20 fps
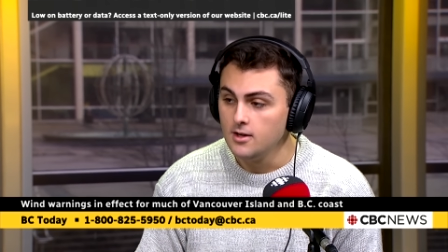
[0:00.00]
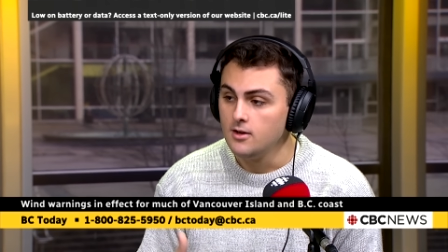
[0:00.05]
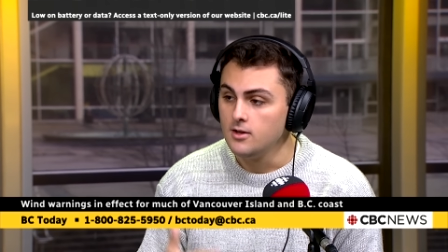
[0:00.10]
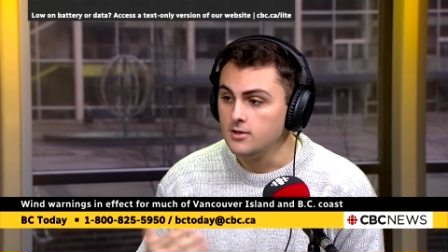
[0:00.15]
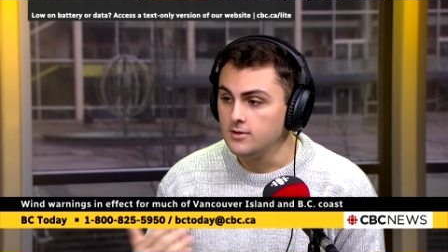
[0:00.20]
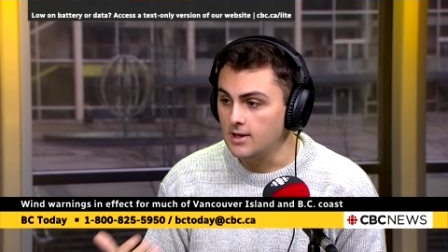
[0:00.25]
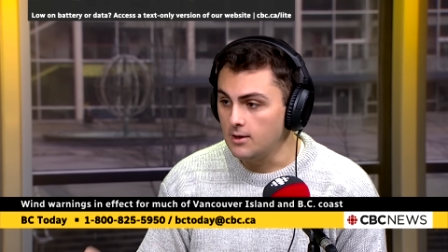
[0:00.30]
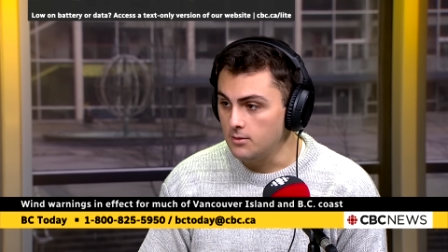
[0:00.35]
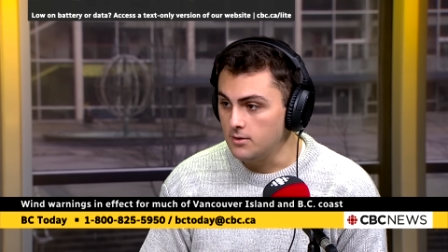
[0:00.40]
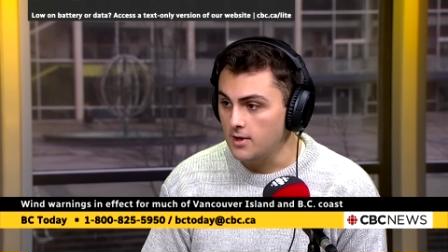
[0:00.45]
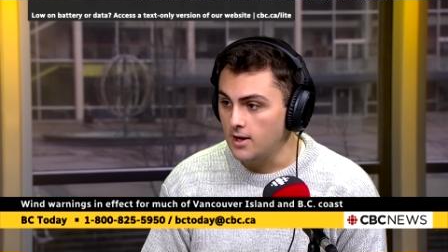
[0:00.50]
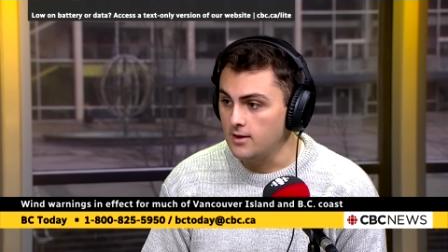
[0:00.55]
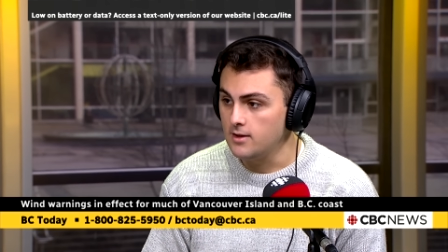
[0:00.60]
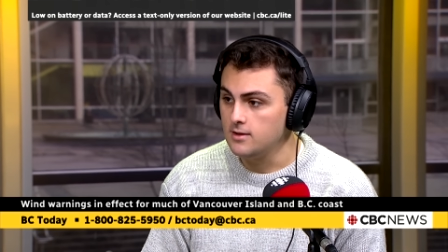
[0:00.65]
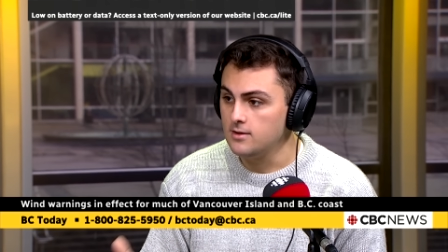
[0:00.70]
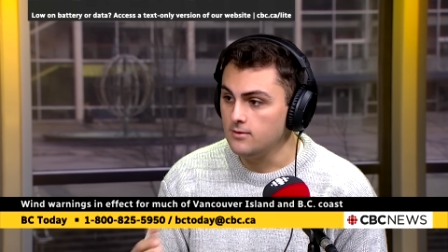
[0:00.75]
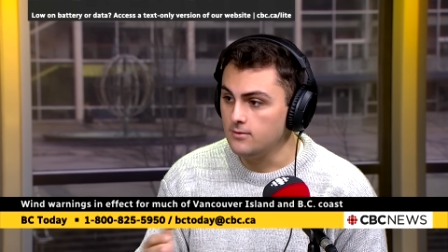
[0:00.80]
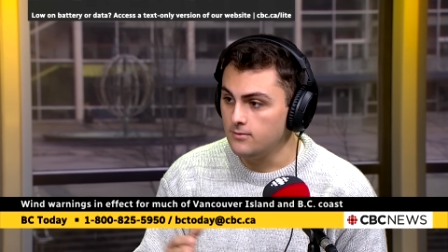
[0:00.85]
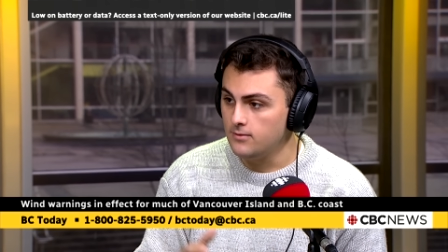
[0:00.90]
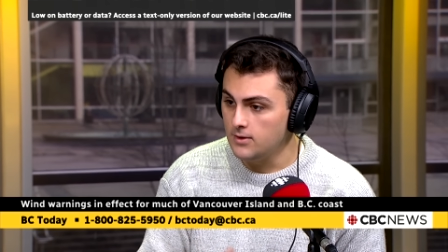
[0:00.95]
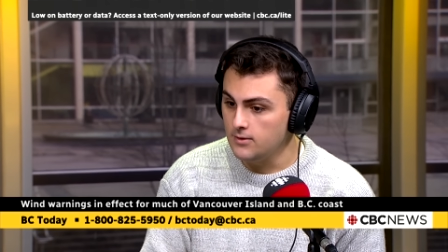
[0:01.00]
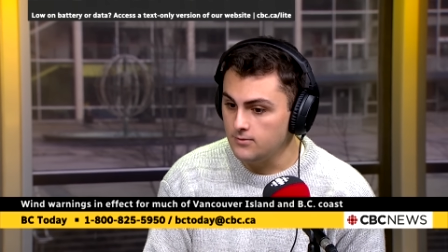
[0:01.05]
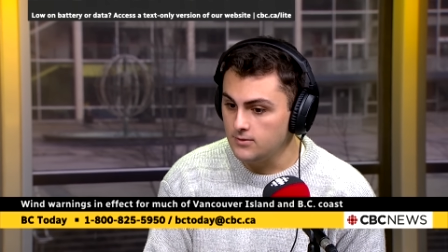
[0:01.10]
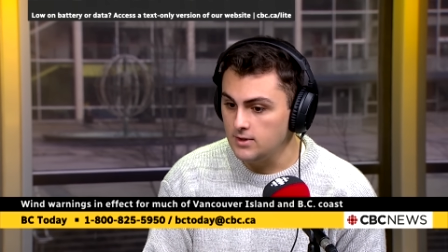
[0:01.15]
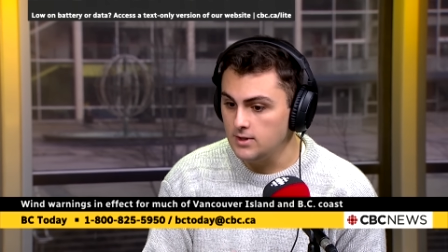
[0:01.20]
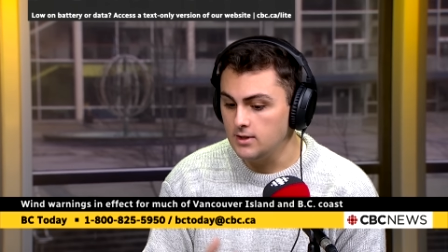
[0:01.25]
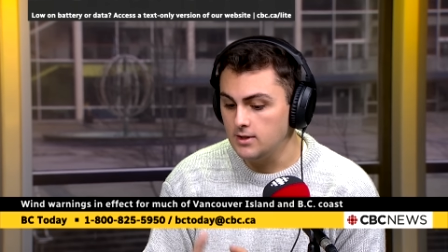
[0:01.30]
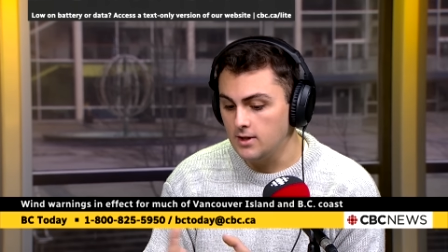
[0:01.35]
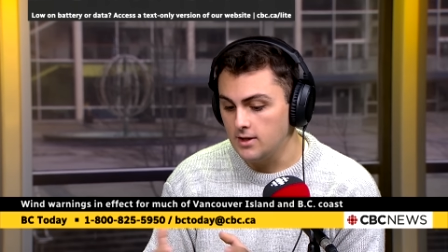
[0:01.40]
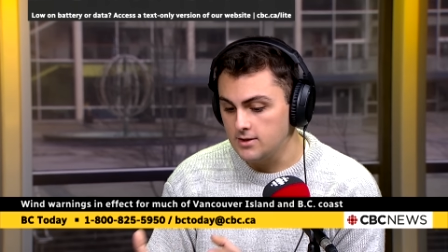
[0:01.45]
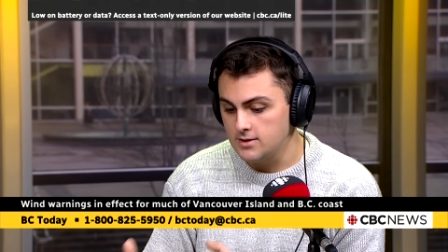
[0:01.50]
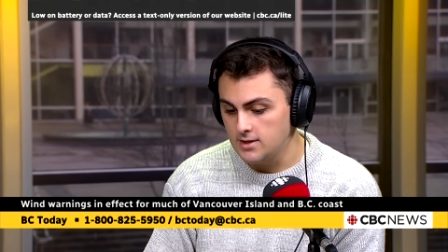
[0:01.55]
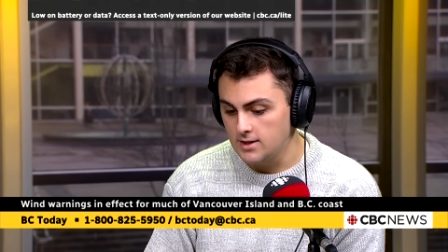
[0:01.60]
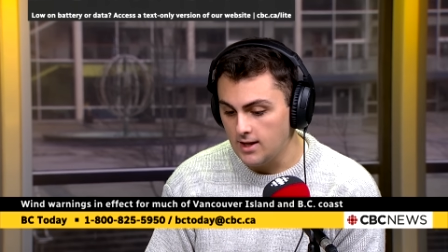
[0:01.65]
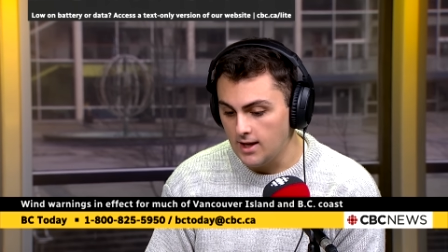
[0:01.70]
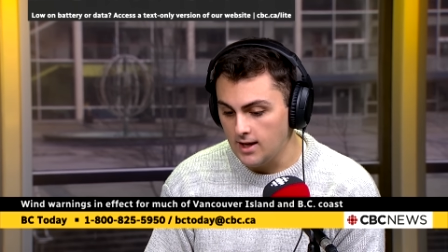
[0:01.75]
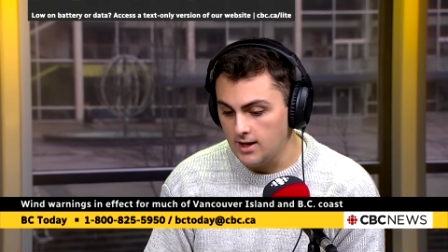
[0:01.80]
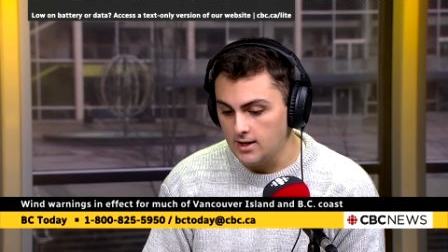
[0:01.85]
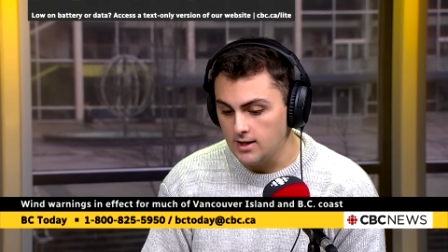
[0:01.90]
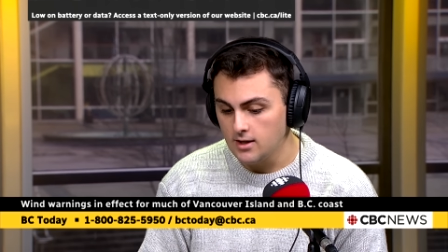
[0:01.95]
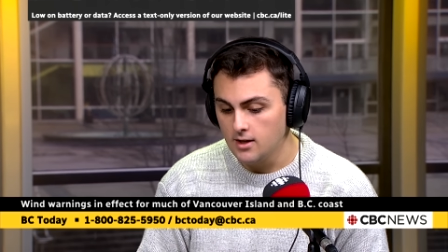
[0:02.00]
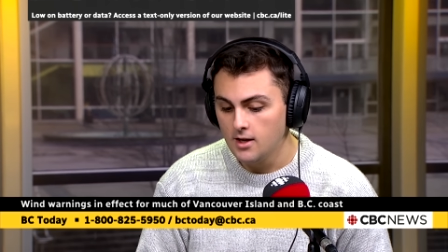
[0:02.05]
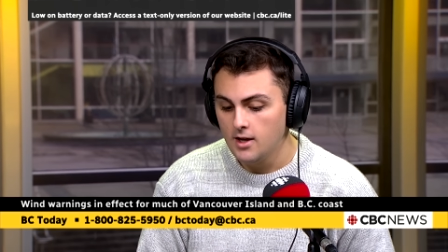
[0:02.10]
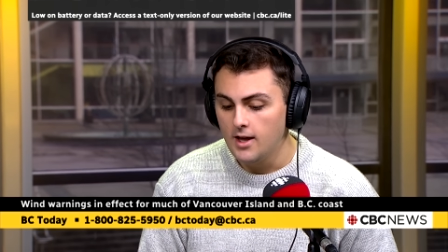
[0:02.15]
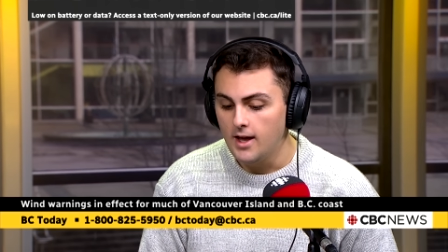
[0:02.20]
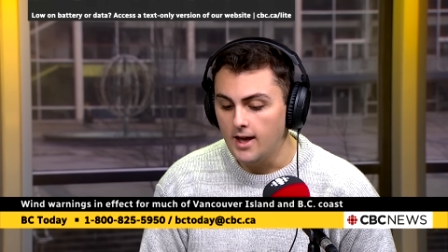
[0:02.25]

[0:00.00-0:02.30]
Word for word: South Island, 50 gusting 80.